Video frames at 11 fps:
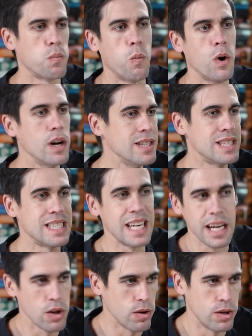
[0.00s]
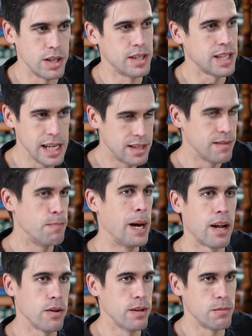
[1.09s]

one singular decisive battle that